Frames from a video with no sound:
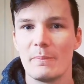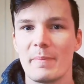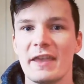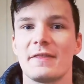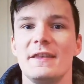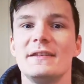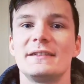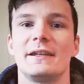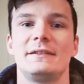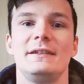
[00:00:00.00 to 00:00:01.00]
make these
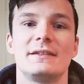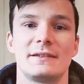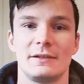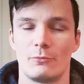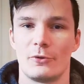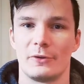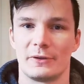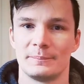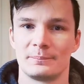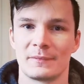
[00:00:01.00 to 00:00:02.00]
techniques still
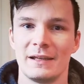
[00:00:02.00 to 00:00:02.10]
work.